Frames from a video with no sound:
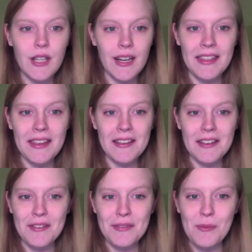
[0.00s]
to think
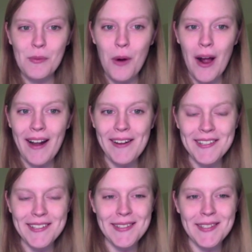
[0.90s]
of what
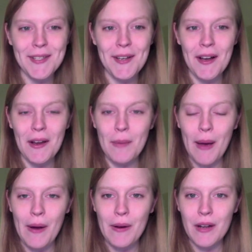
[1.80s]
else to talk
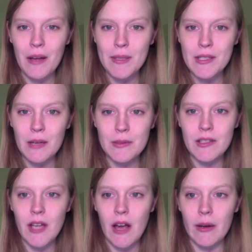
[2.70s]
about in terms of
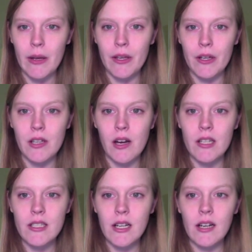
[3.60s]
talking with your
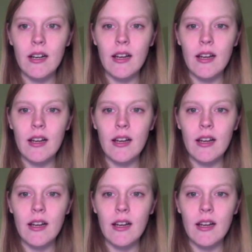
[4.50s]
doctor.